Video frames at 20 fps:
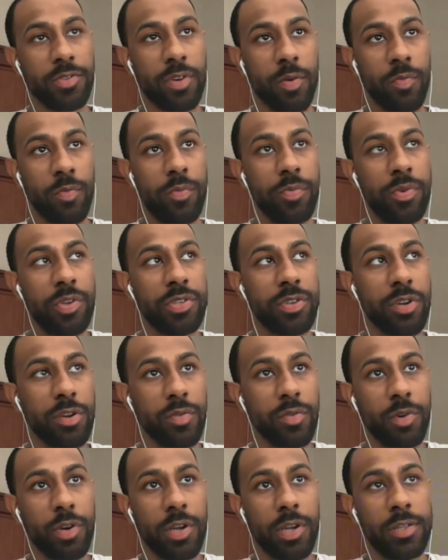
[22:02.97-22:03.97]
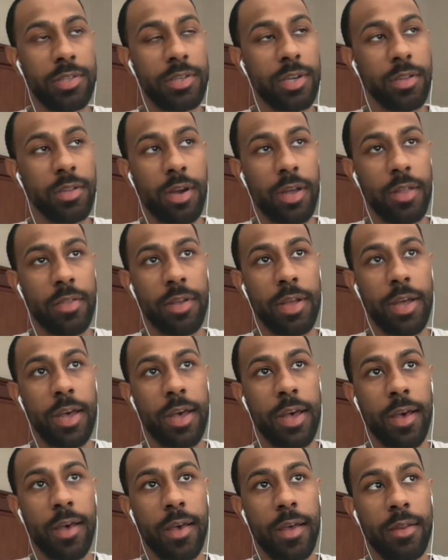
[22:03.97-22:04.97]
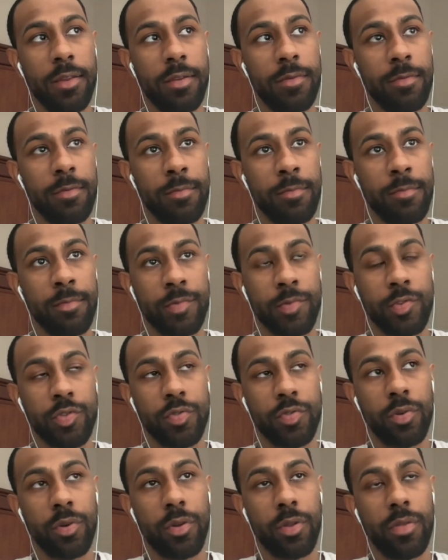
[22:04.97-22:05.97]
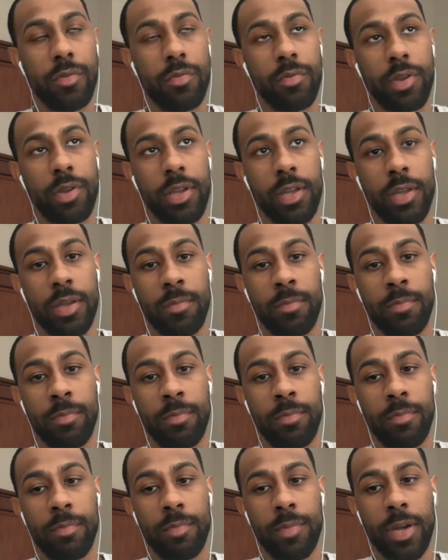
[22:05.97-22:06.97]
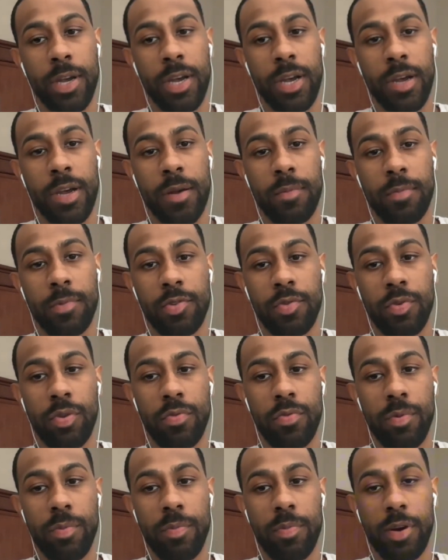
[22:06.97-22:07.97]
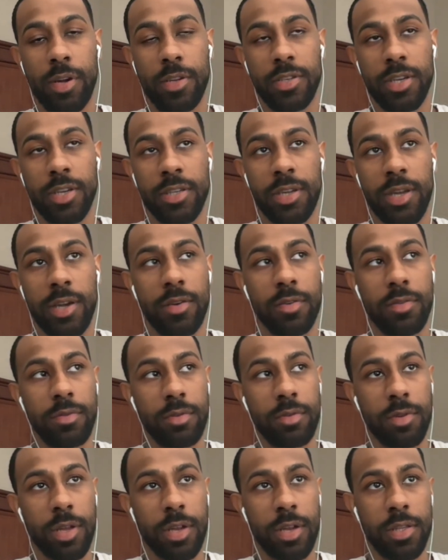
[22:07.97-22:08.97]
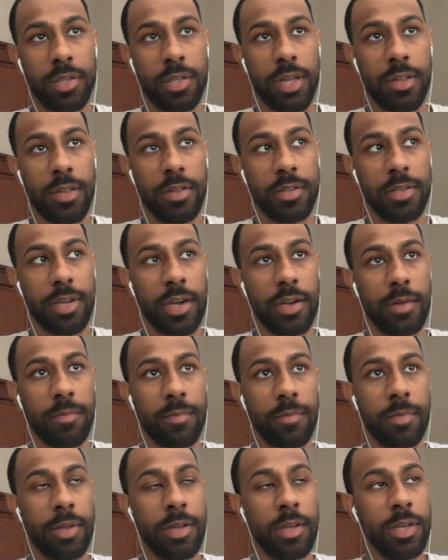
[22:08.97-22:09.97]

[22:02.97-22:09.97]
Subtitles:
So when we started working together, I think I had two or three, two or three projects out at the time.